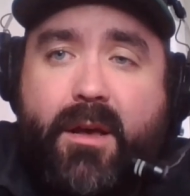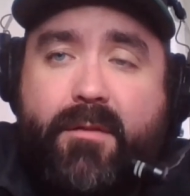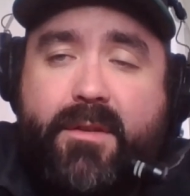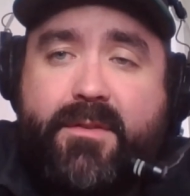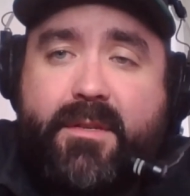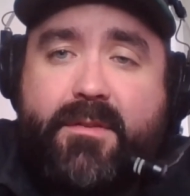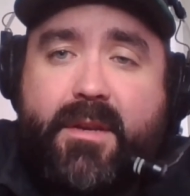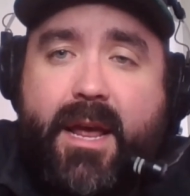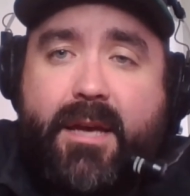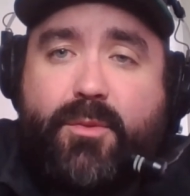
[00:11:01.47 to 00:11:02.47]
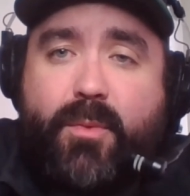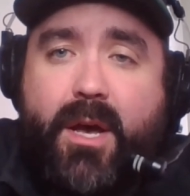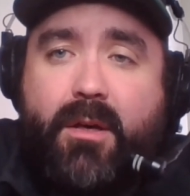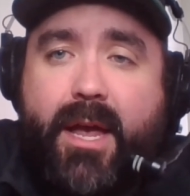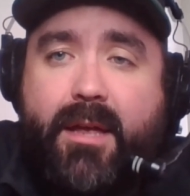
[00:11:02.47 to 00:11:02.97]
of the season as
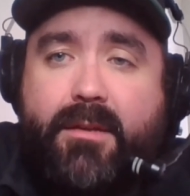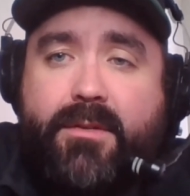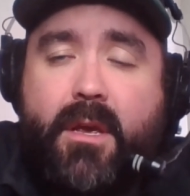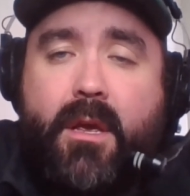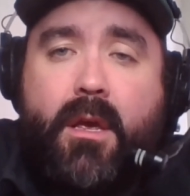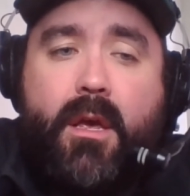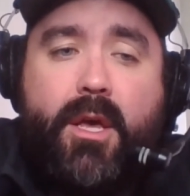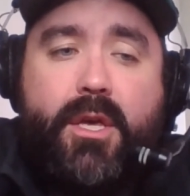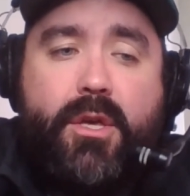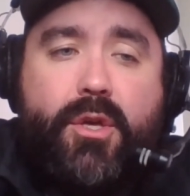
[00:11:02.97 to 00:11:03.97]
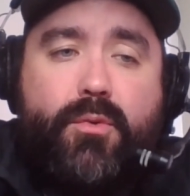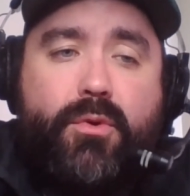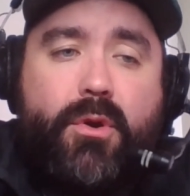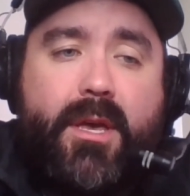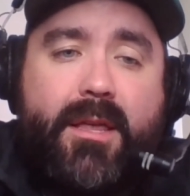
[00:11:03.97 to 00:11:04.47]
well. And you
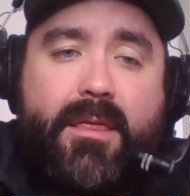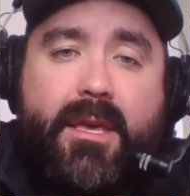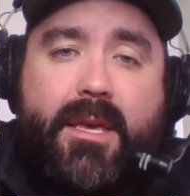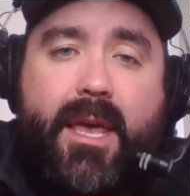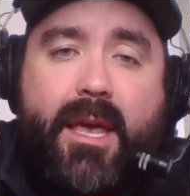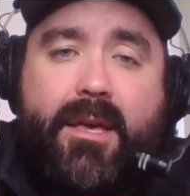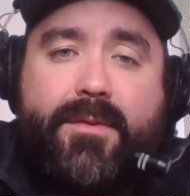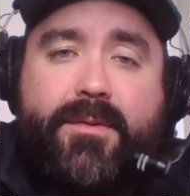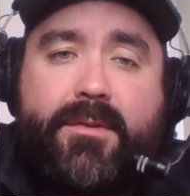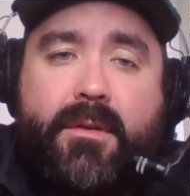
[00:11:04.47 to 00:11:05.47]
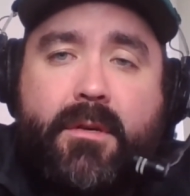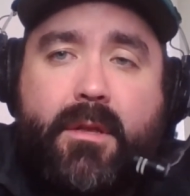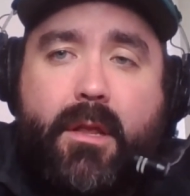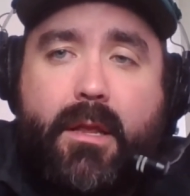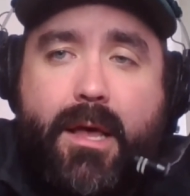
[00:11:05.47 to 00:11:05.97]
look at the Kings
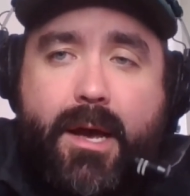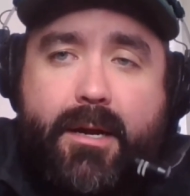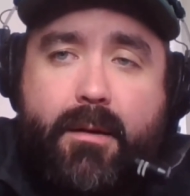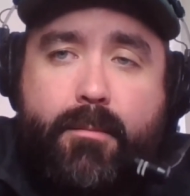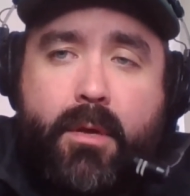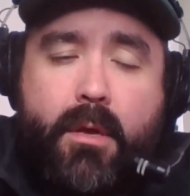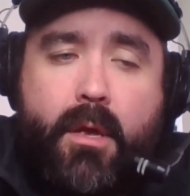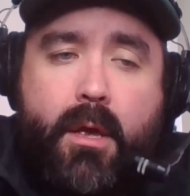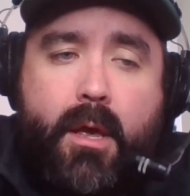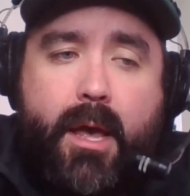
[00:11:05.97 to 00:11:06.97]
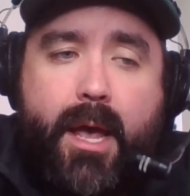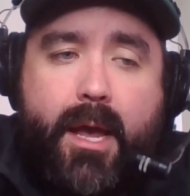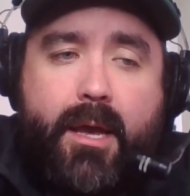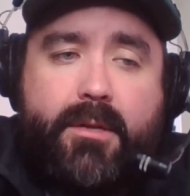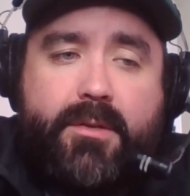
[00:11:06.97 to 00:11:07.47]
lineup,
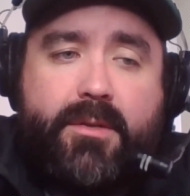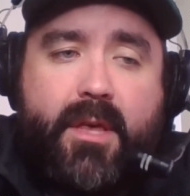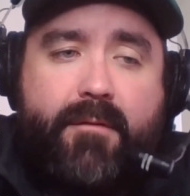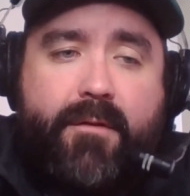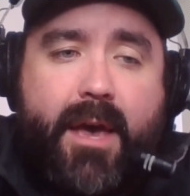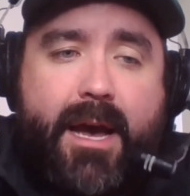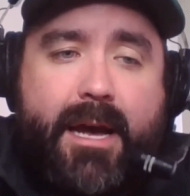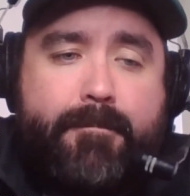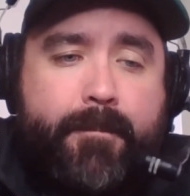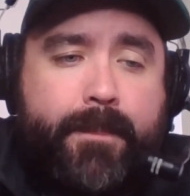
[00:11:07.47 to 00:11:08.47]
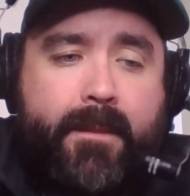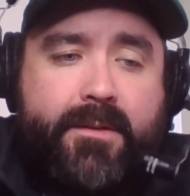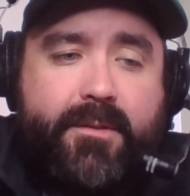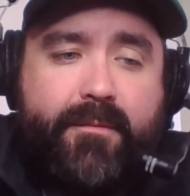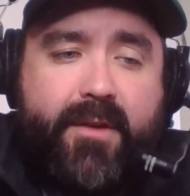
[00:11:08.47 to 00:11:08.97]
and they've got
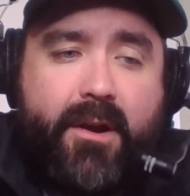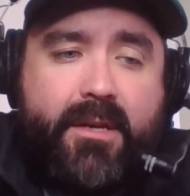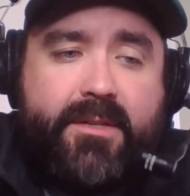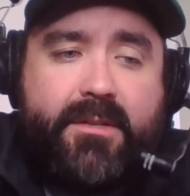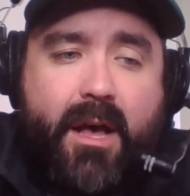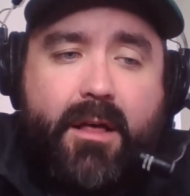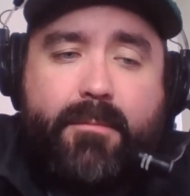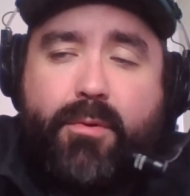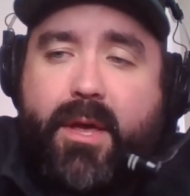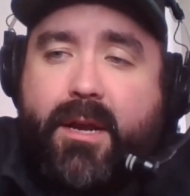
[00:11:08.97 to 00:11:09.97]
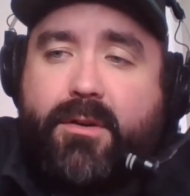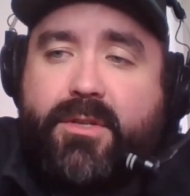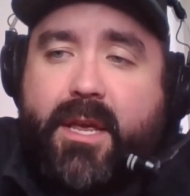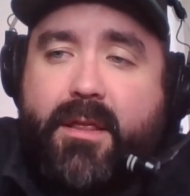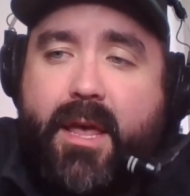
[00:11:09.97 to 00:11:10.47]
some very solid
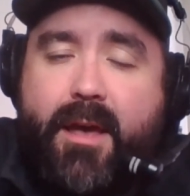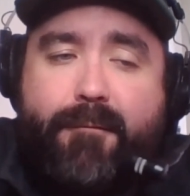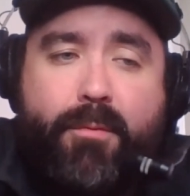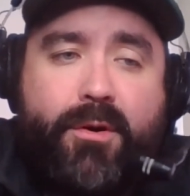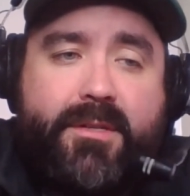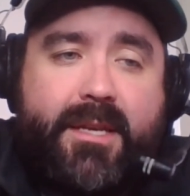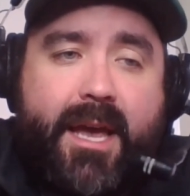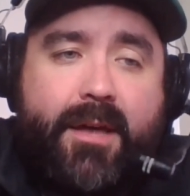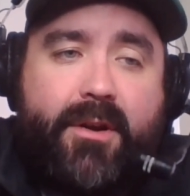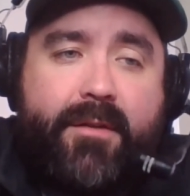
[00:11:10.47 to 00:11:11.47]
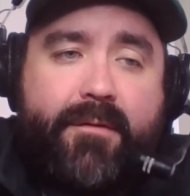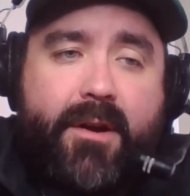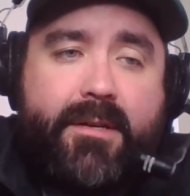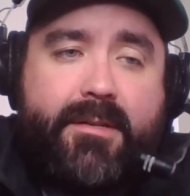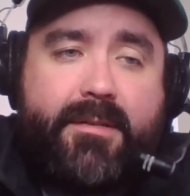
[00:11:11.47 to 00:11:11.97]
players, and they have put together a
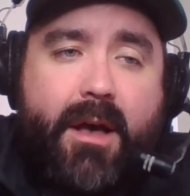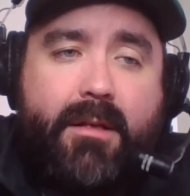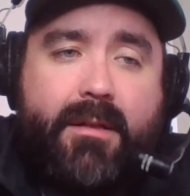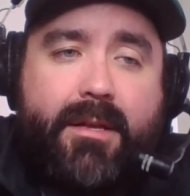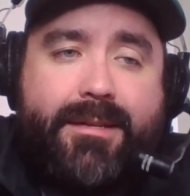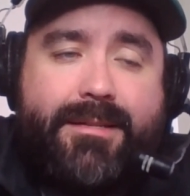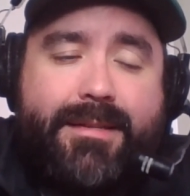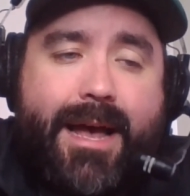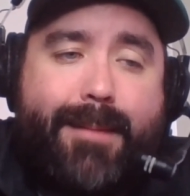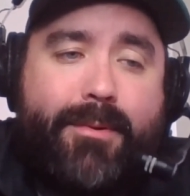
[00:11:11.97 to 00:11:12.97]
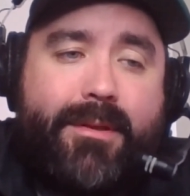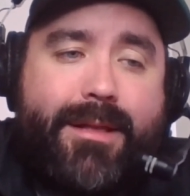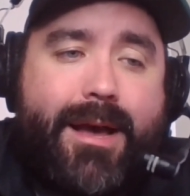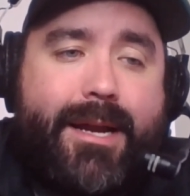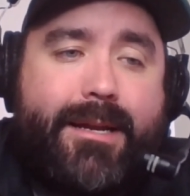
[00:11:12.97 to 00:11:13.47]
very solid top
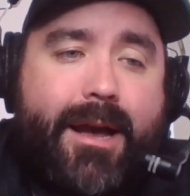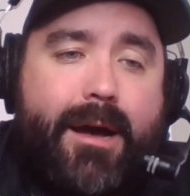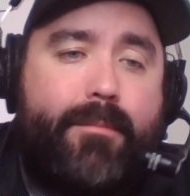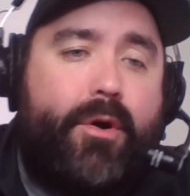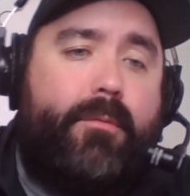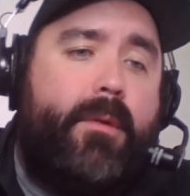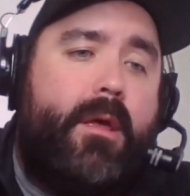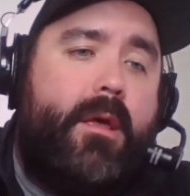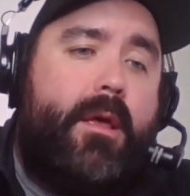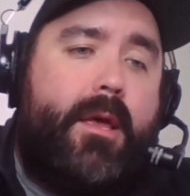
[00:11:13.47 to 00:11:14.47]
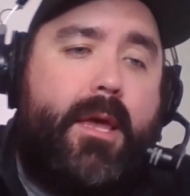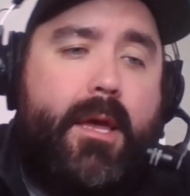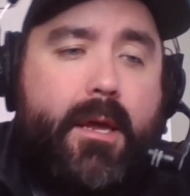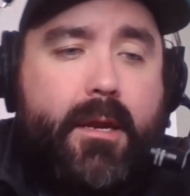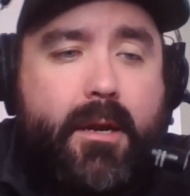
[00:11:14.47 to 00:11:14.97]
line combo
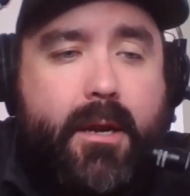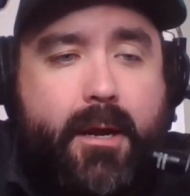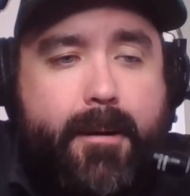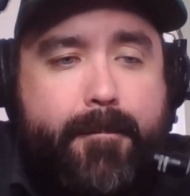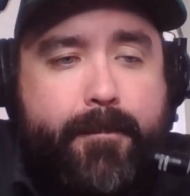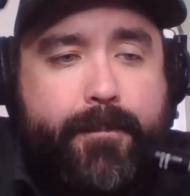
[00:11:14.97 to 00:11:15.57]
in uh,